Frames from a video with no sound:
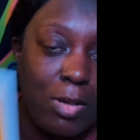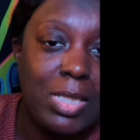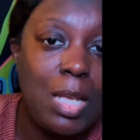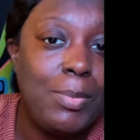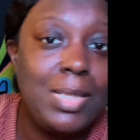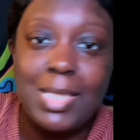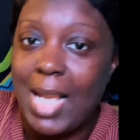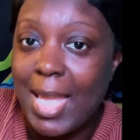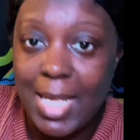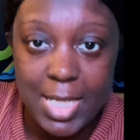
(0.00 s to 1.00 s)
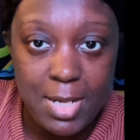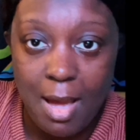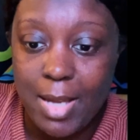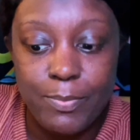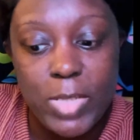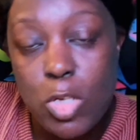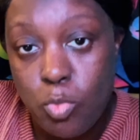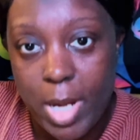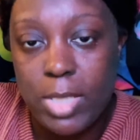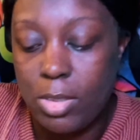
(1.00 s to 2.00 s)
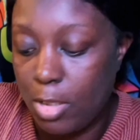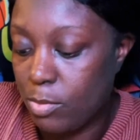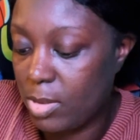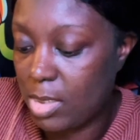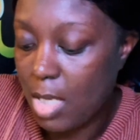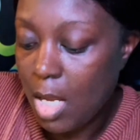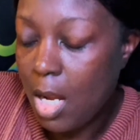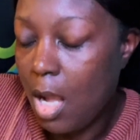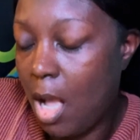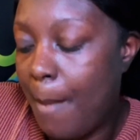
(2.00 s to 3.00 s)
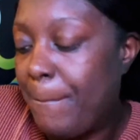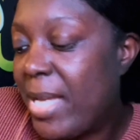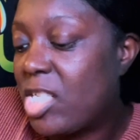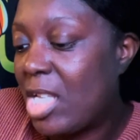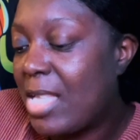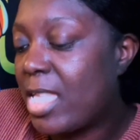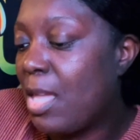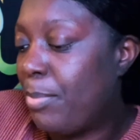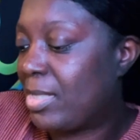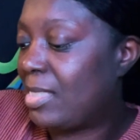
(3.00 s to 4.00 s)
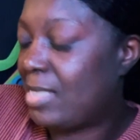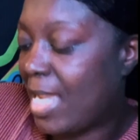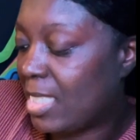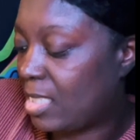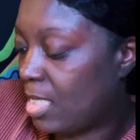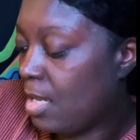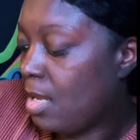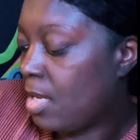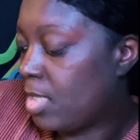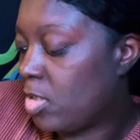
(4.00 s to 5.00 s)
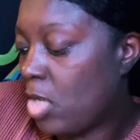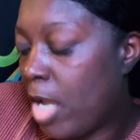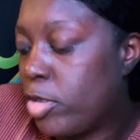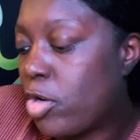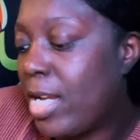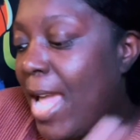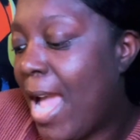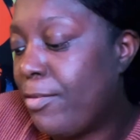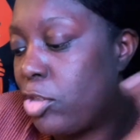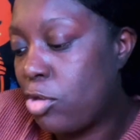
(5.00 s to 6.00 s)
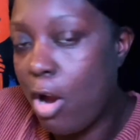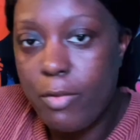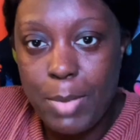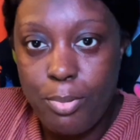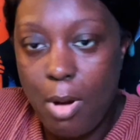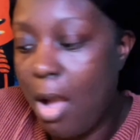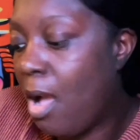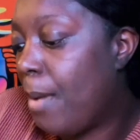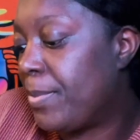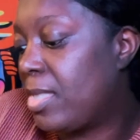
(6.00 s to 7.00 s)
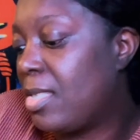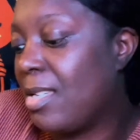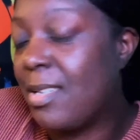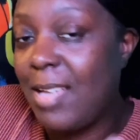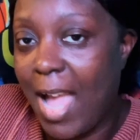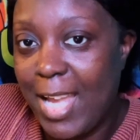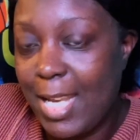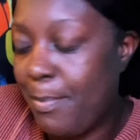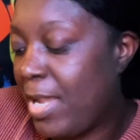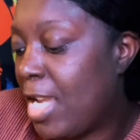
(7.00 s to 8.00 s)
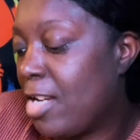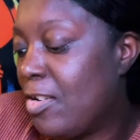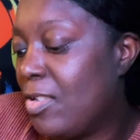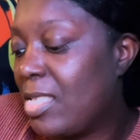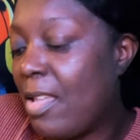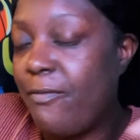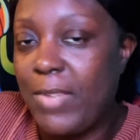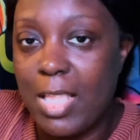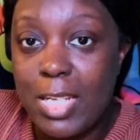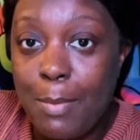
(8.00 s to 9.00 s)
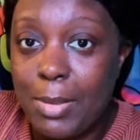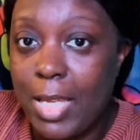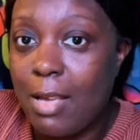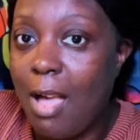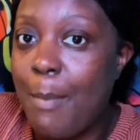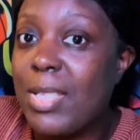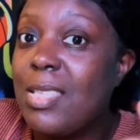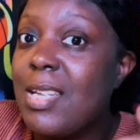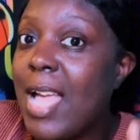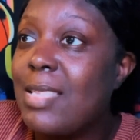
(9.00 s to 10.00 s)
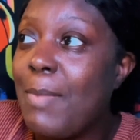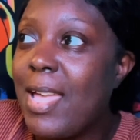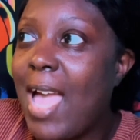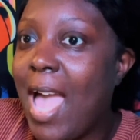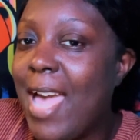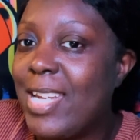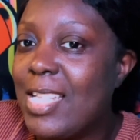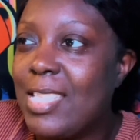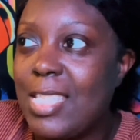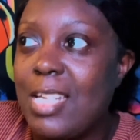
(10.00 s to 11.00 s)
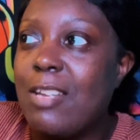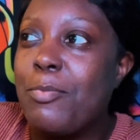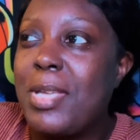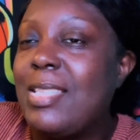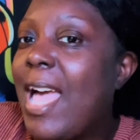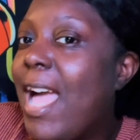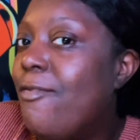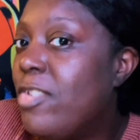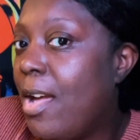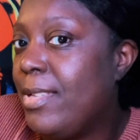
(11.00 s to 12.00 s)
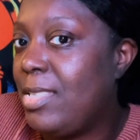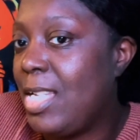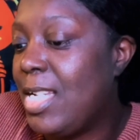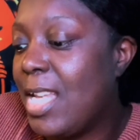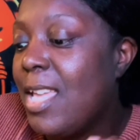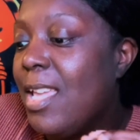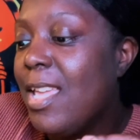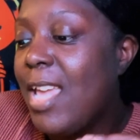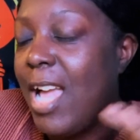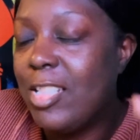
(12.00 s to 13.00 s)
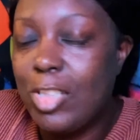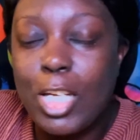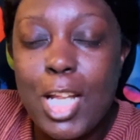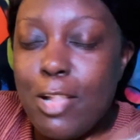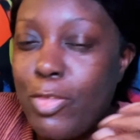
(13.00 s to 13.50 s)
templates, and I cannot erase those. But just like the book states, you're going to have story prompts, guided panels, fill in the blank comics, and that's my added incentive because I have not seen, looking